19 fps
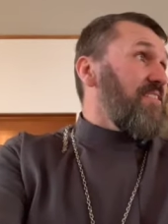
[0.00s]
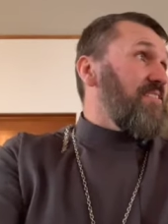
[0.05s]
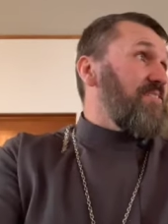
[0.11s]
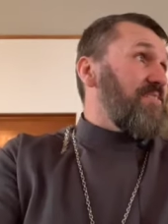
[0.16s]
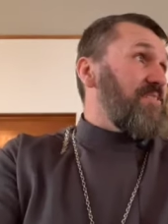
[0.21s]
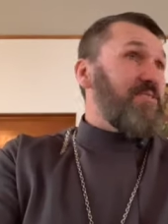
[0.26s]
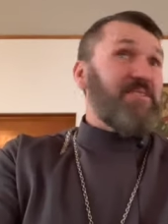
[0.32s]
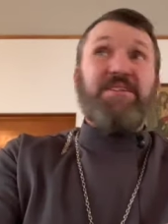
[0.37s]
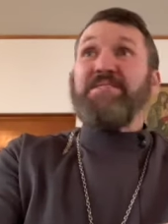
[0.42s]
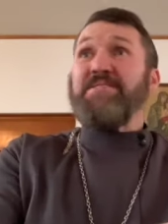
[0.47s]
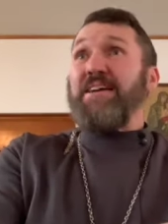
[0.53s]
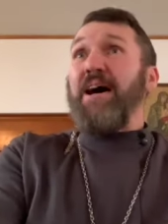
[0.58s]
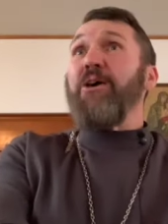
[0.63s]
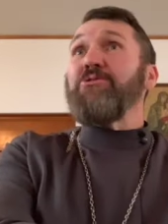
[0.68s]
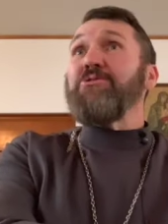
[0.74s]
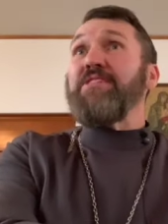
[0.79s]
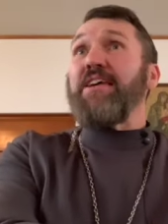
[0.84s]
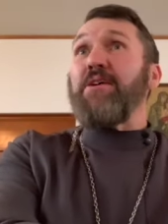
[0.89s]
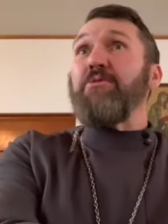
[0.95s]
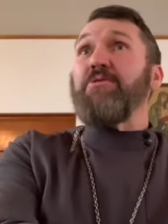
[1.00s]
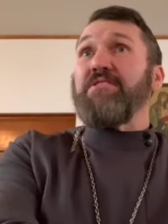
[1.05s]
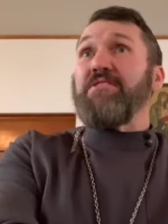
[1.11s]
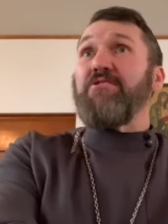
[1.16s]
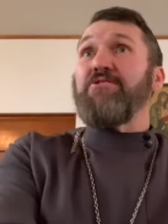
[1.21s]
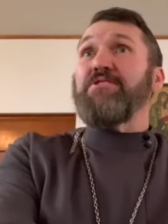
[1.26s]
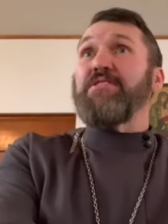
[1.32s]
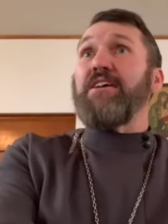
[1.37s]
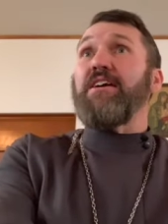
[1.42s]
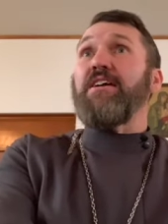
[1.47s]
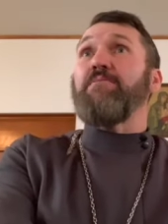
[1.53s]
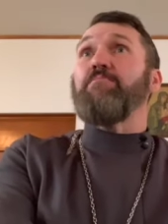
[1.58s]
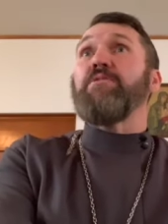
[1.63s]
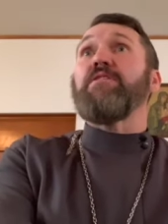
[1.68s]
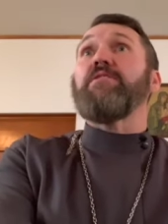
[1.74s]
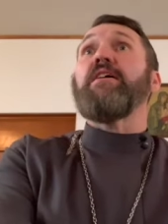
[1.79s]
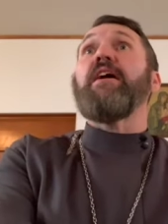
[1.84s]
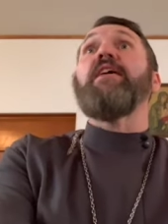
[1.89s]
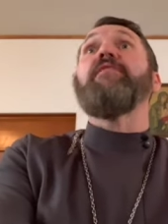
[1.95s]
It's, it sounds like what they're saying,
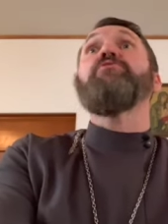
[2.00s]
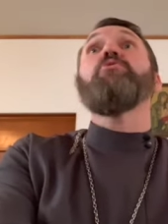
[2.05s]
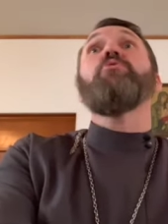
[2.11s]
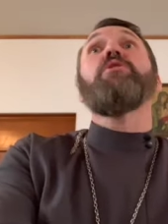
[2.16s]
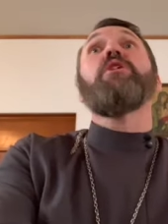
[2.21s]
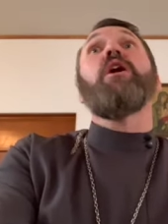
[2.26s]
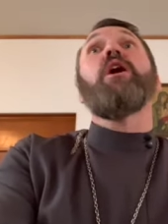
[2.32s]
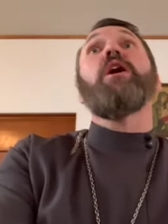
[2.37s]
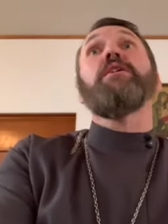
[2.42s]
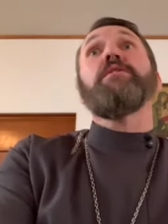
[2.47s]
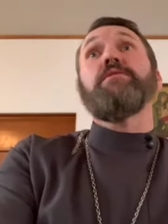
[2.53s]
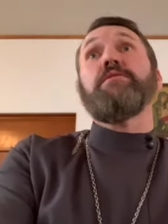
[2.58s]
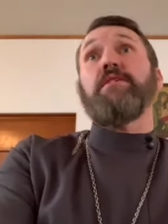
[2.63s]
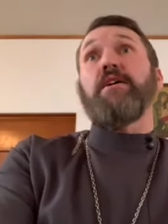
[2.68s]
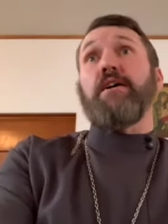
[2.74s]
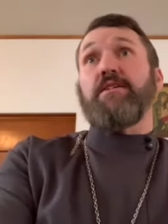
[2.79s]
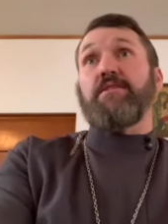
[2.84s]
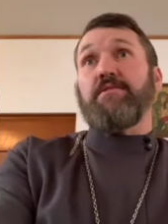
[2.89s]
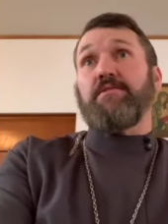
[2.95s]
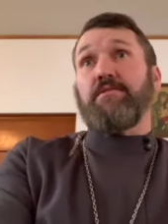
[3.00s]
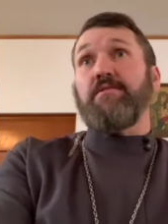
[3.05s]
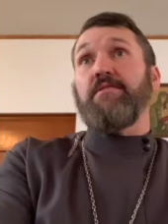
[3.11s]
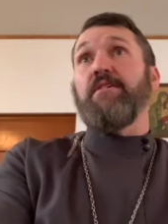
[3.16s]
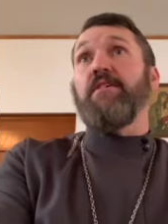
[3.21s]
but they have no context.